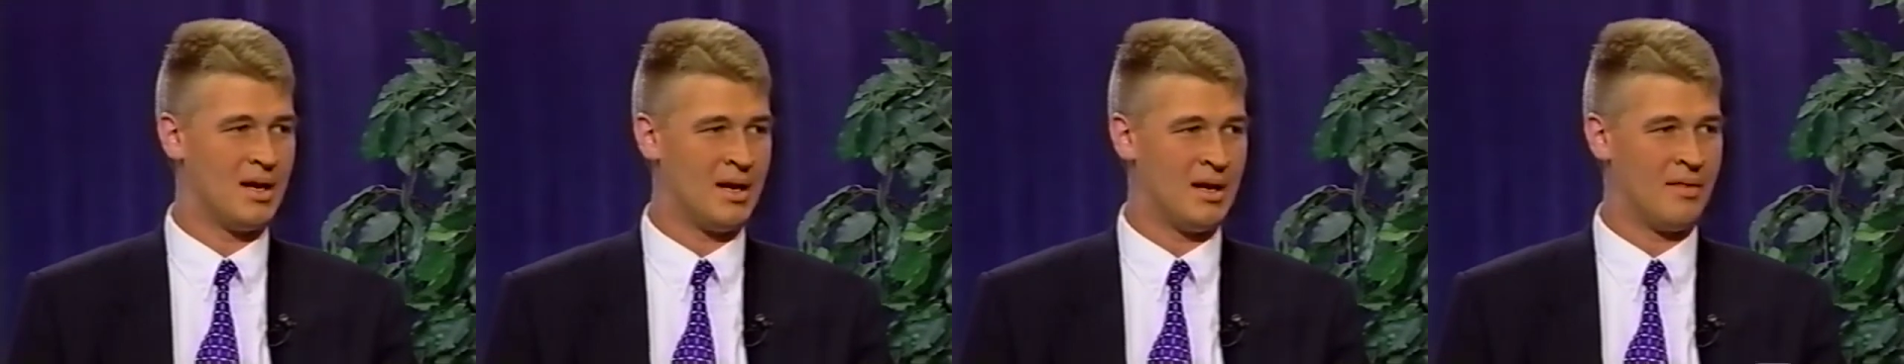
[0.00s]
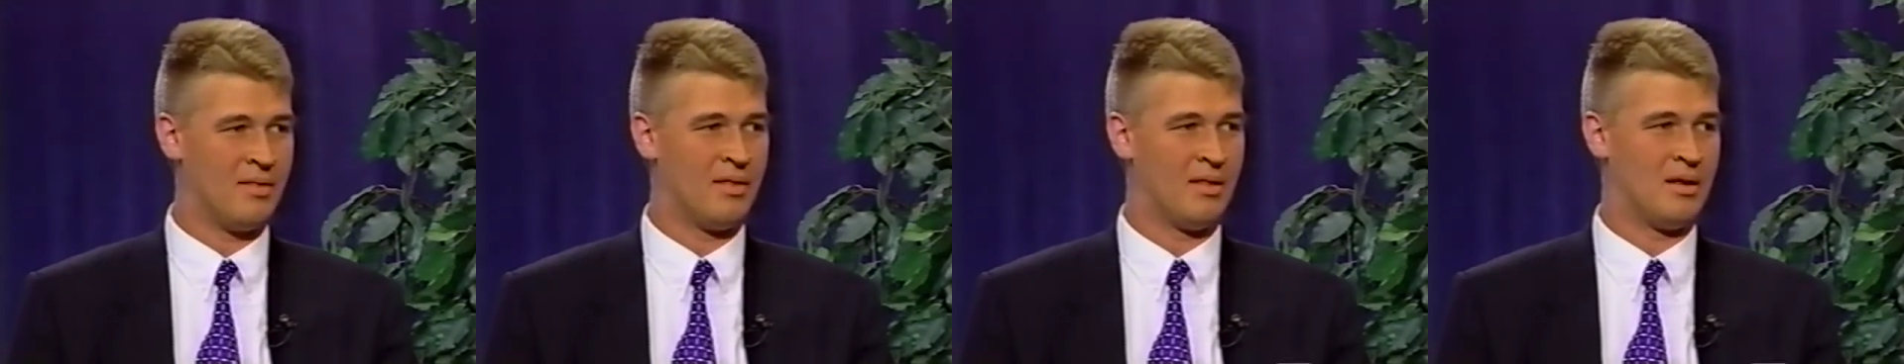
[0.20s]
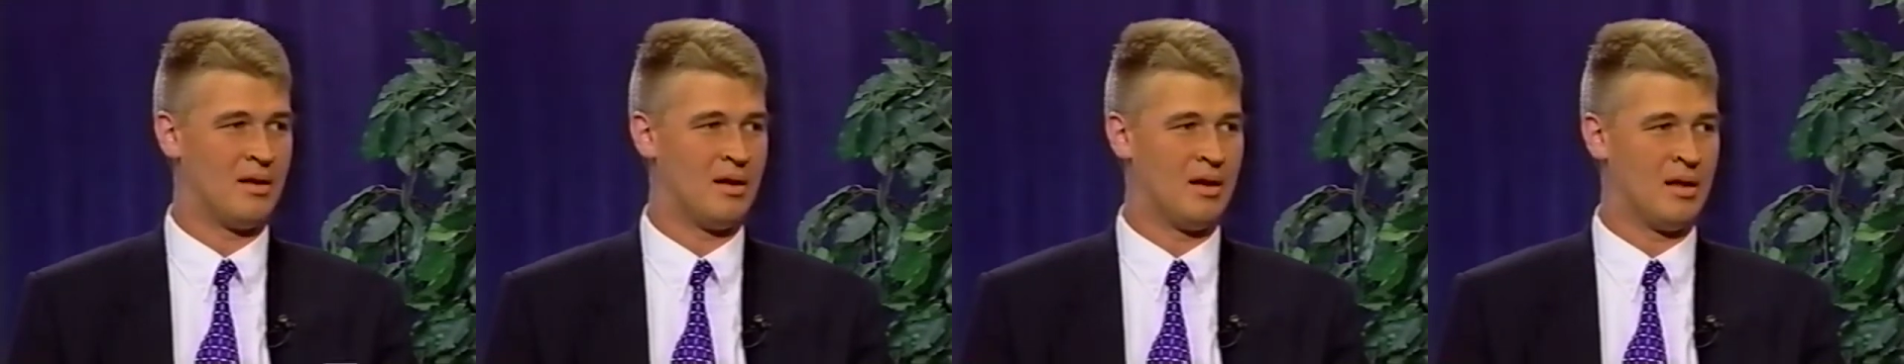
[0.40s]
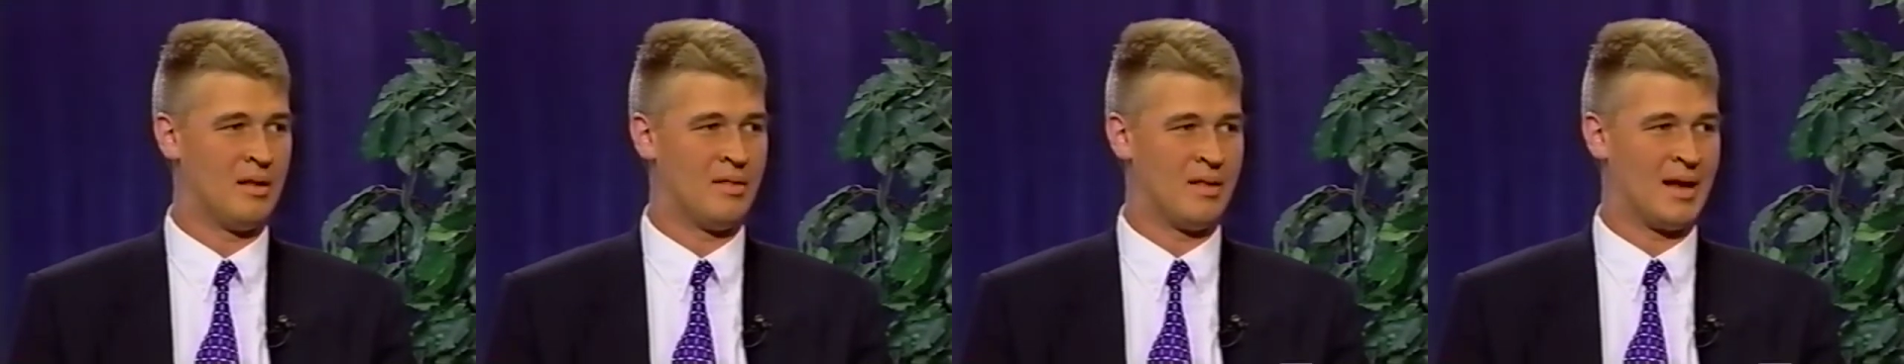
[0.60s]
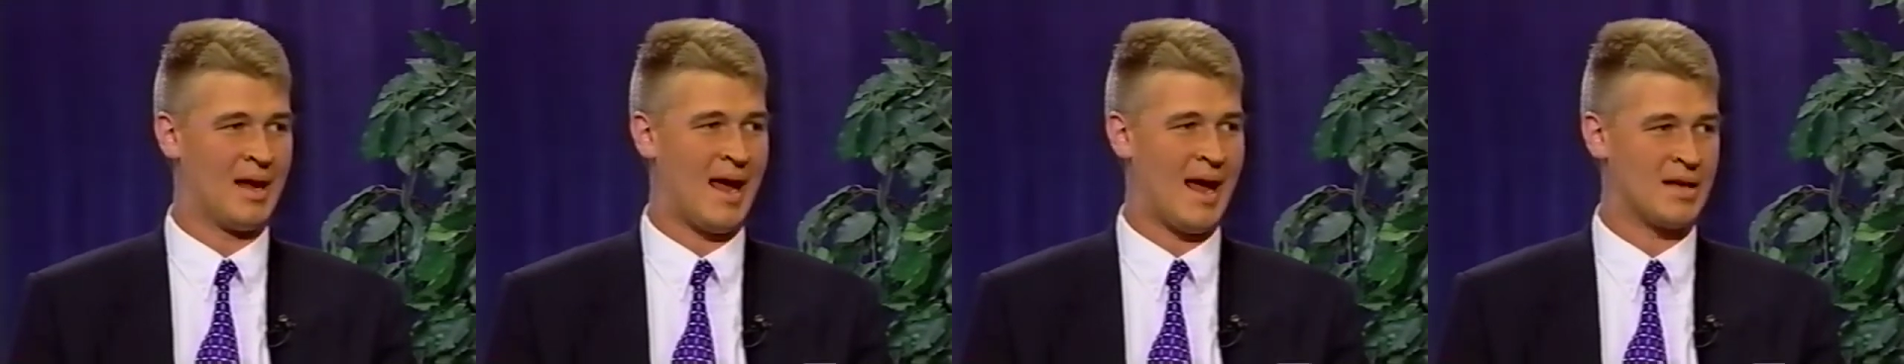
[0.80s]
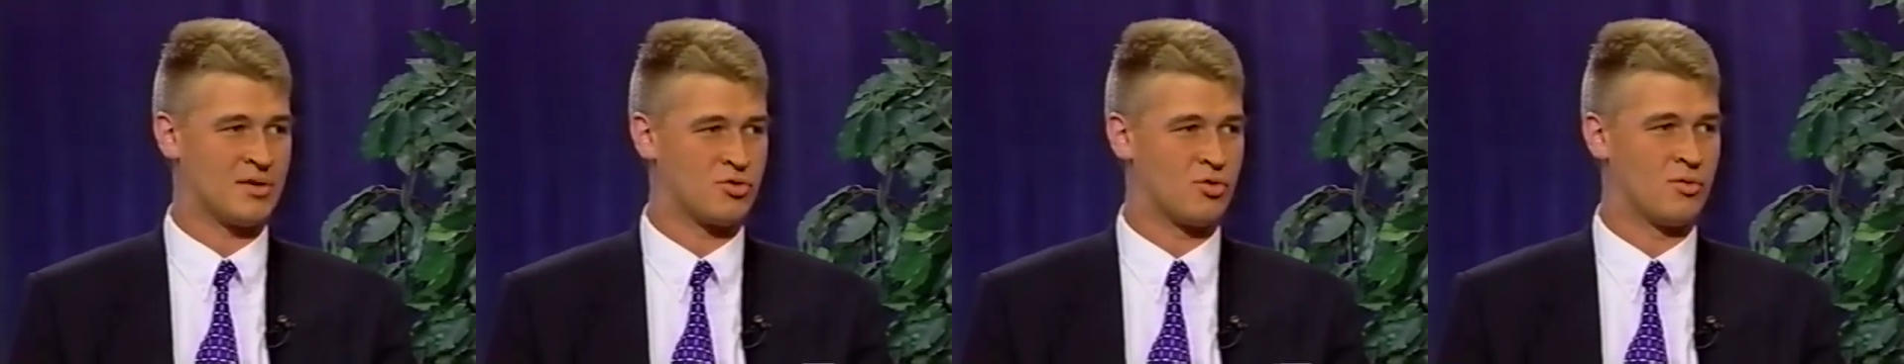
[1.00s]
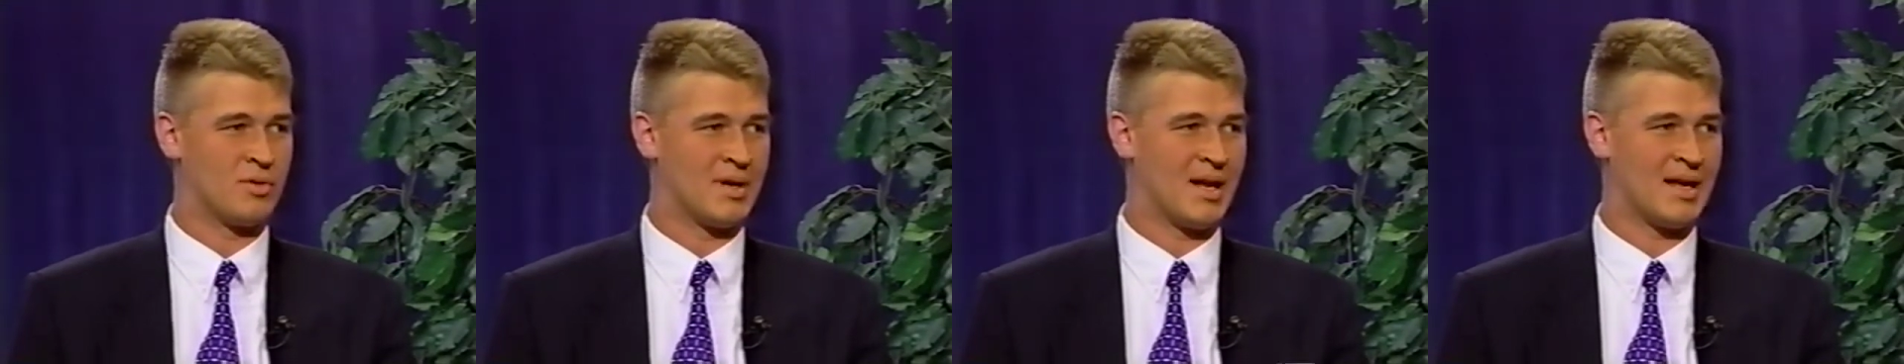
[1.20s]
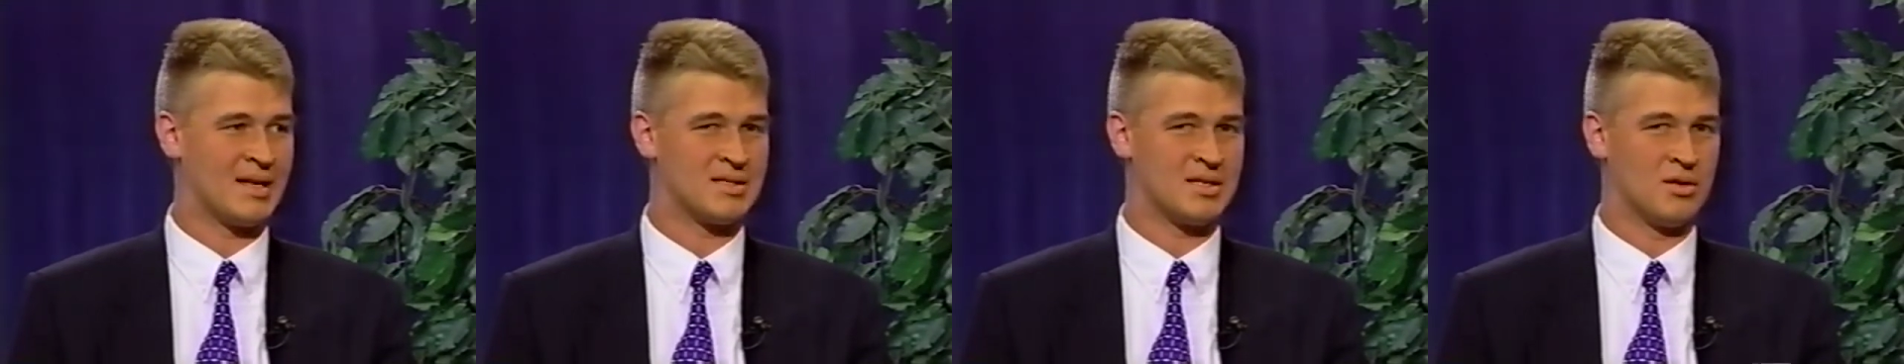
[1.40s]
in the
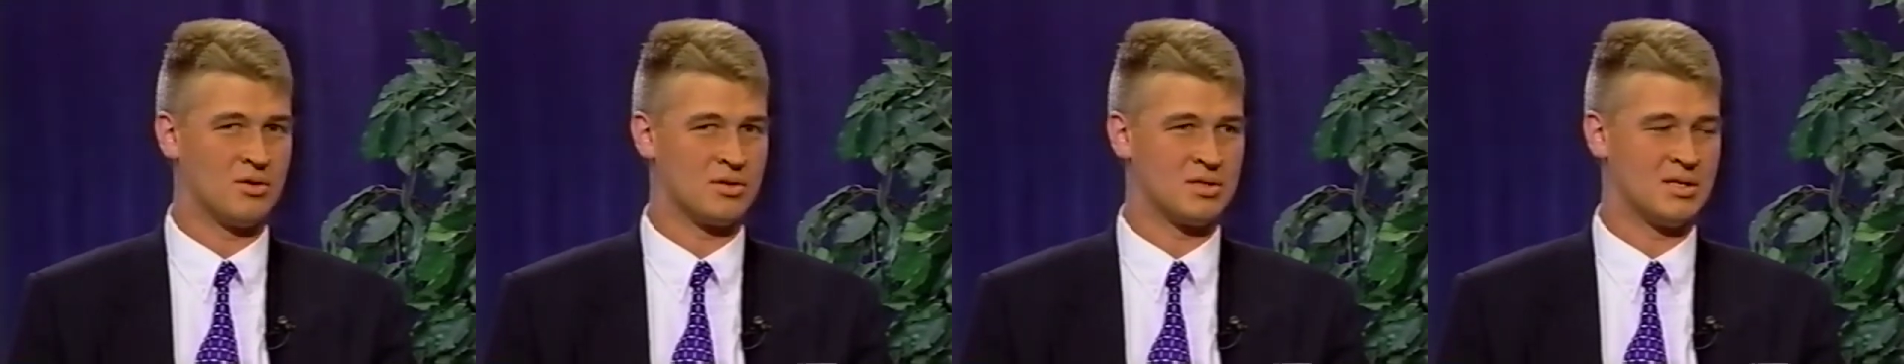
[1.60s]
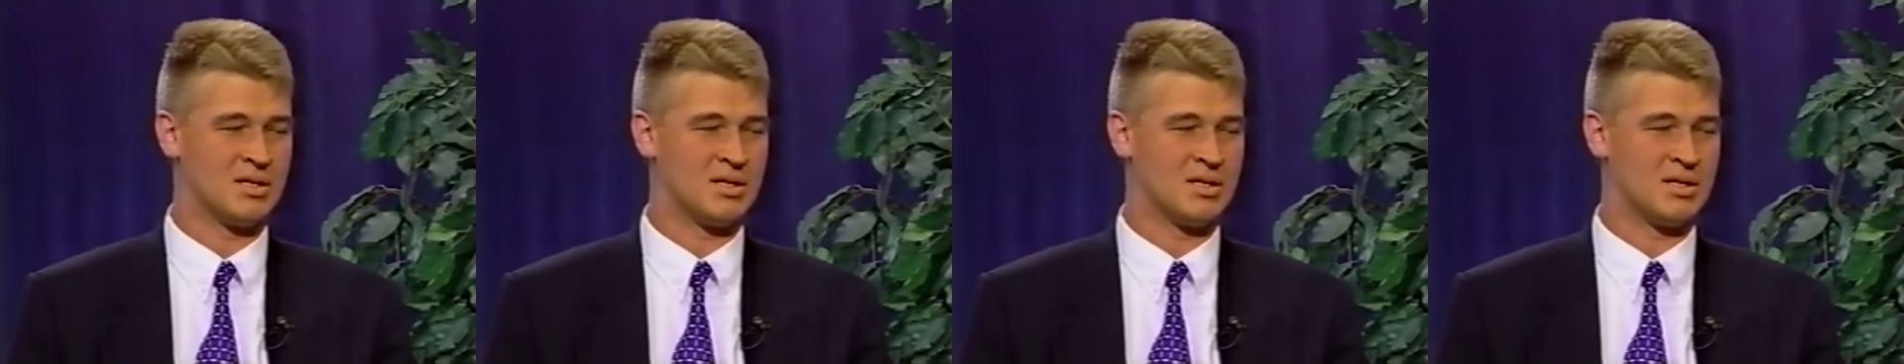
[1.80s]
gastrointestinal